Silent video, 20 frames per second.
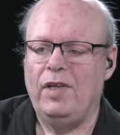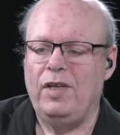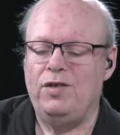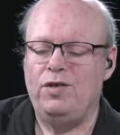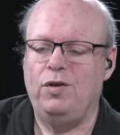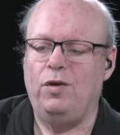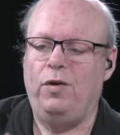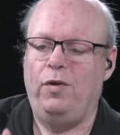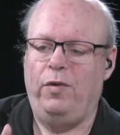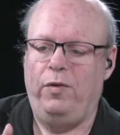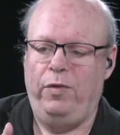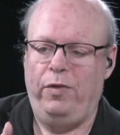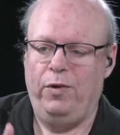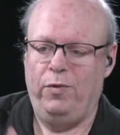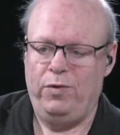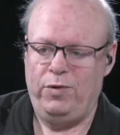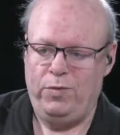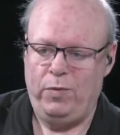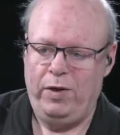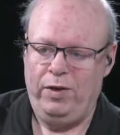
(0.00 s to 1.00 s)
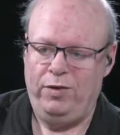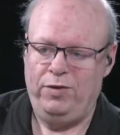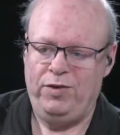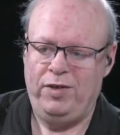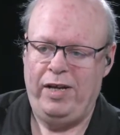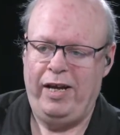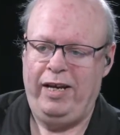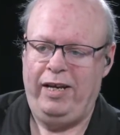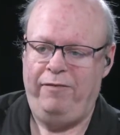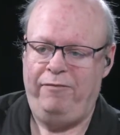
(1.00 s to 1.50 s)
So there was Windows
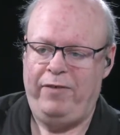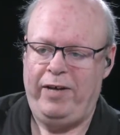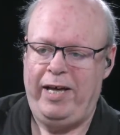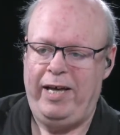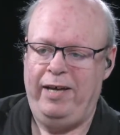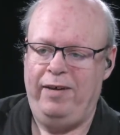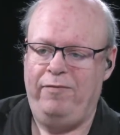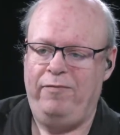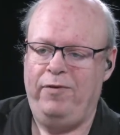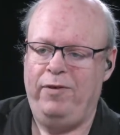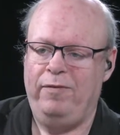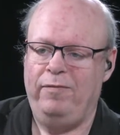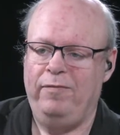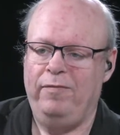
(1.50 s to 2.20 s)
95.